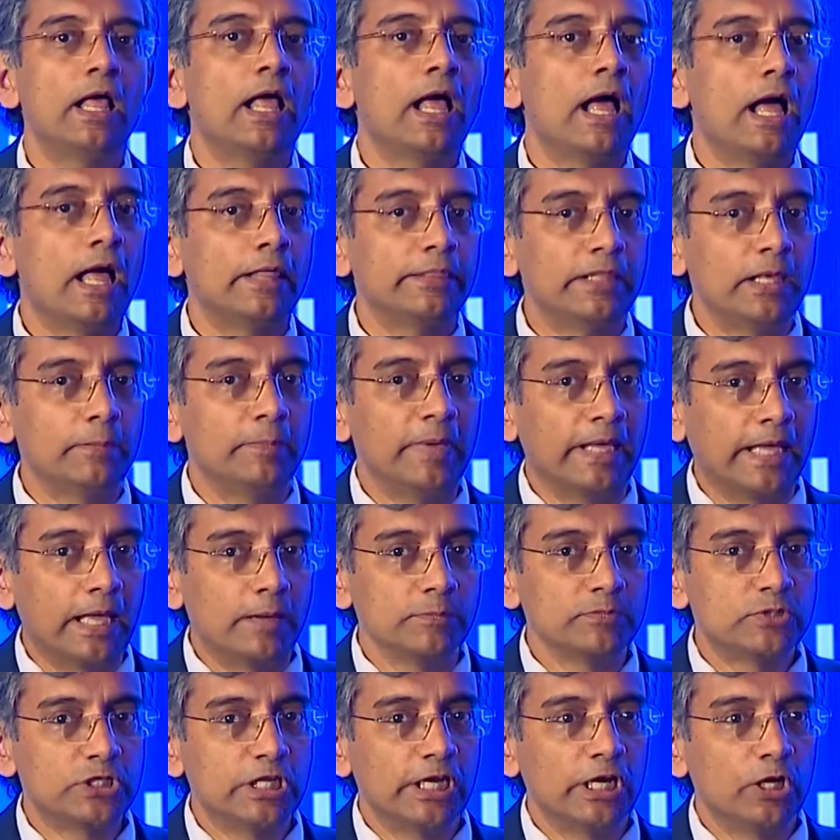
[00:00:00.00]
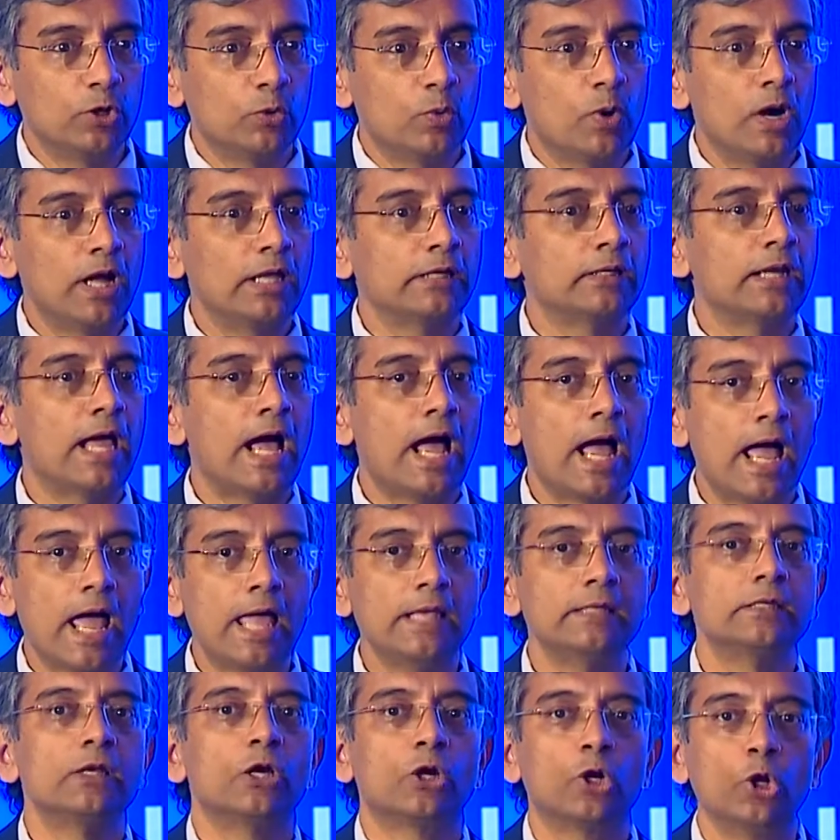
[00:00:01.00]
and they become tier one
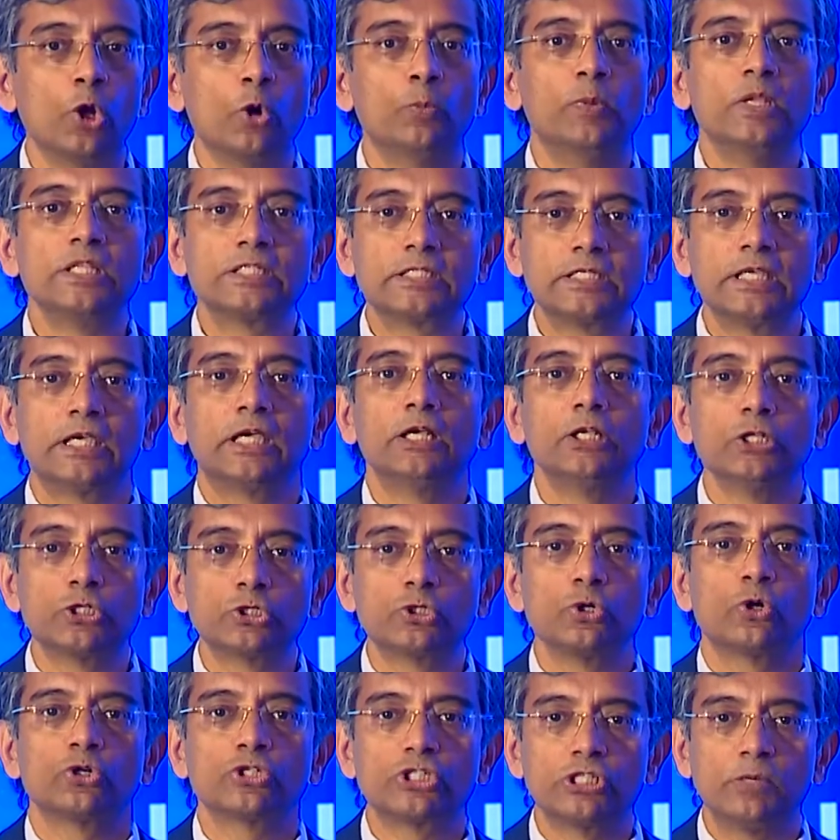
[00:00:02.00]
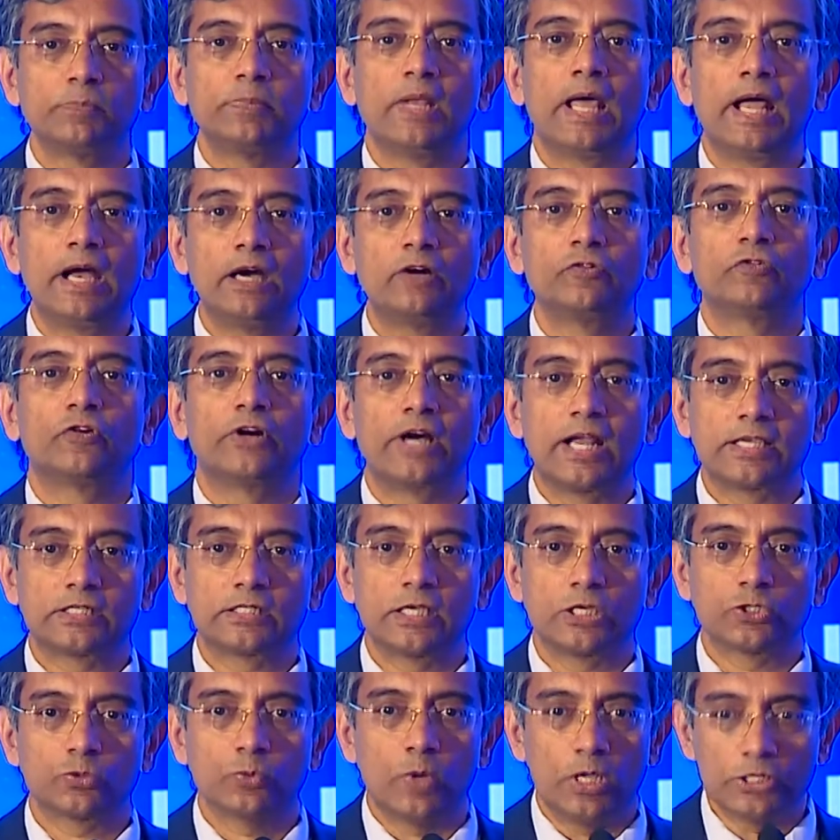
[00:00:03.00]
and global single source supplier for us
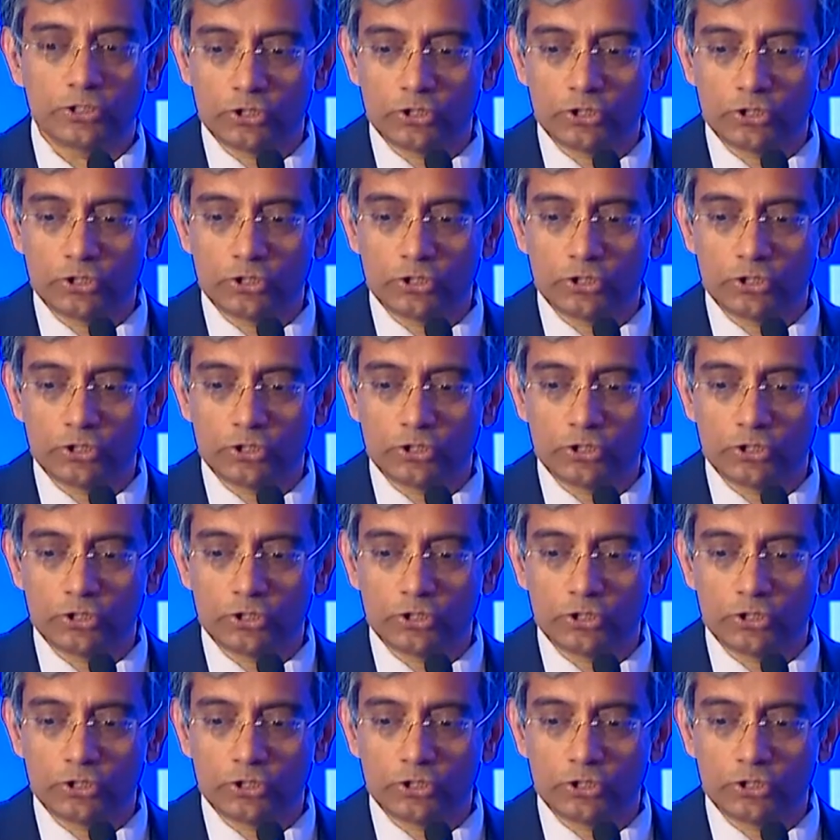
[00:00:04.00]
as well.